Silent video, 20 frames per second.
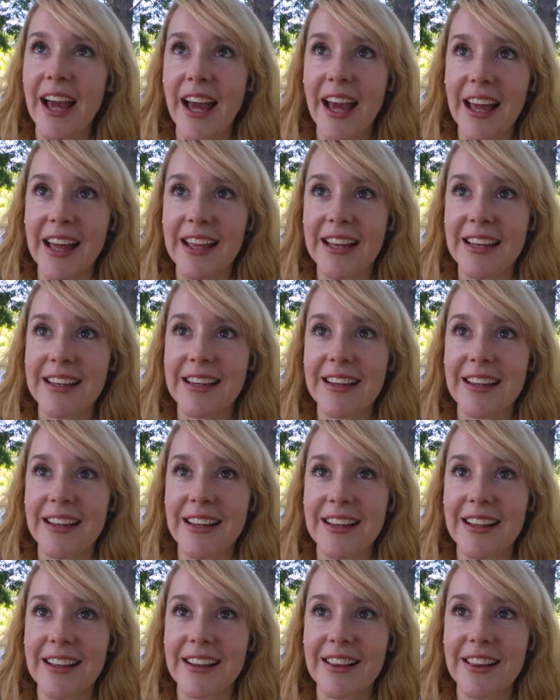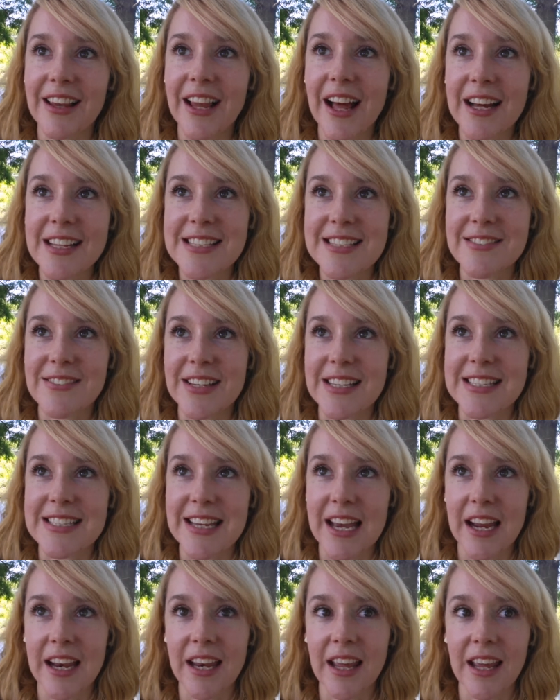and lots of
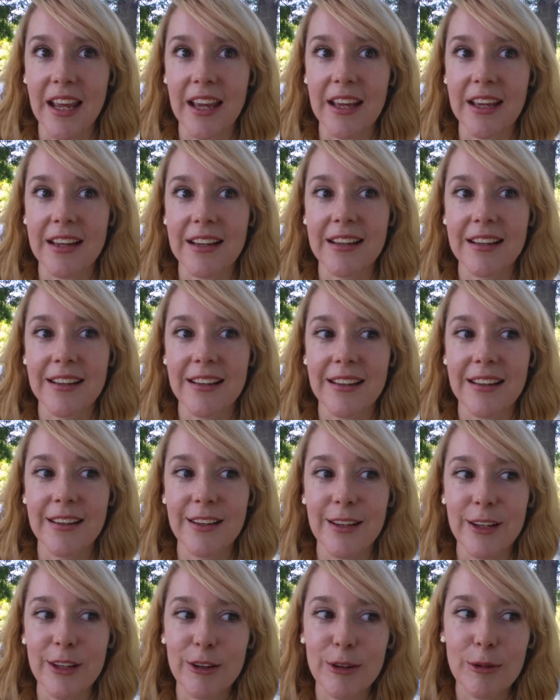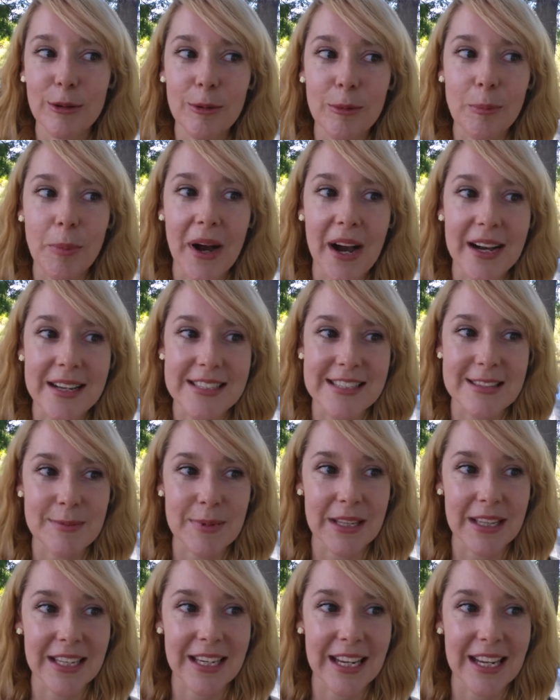exciting new
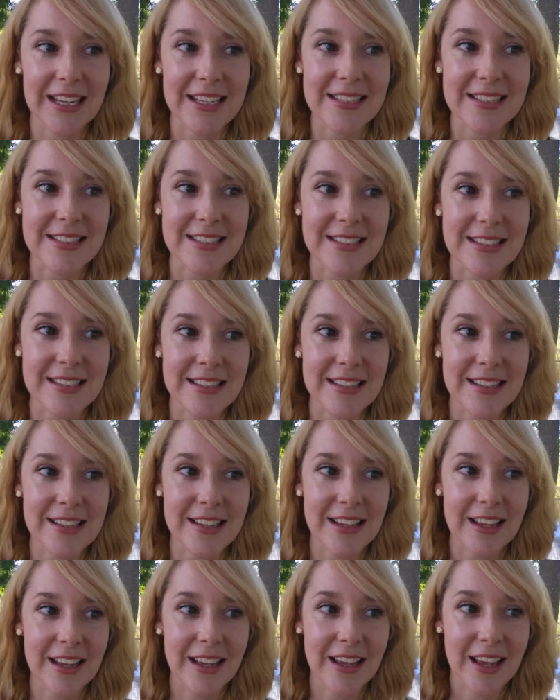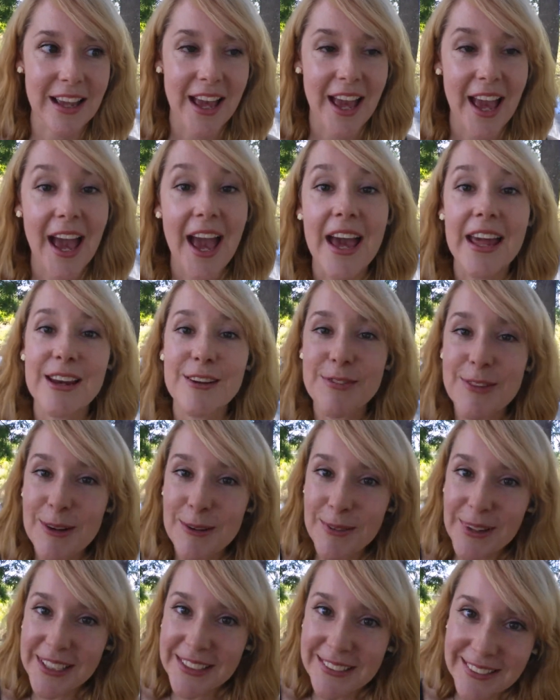possibilities. And if you're
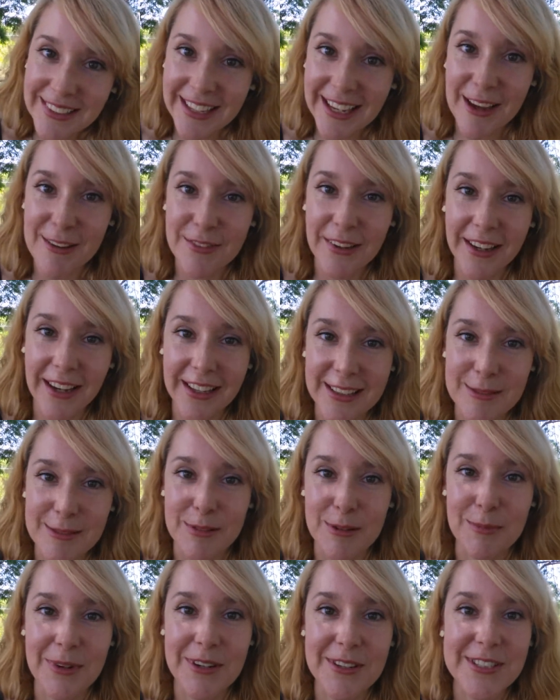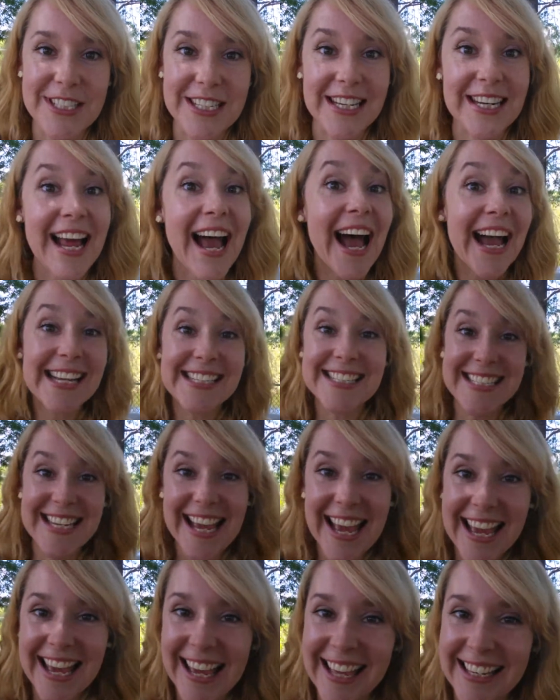wondering if I got the promotion, I
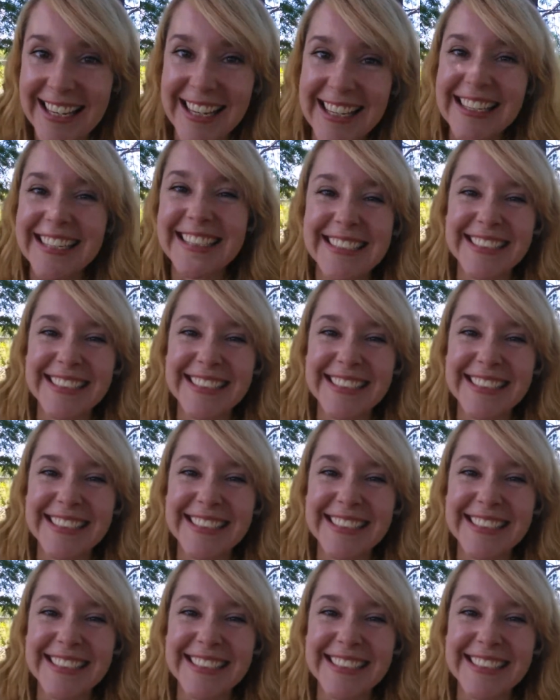did!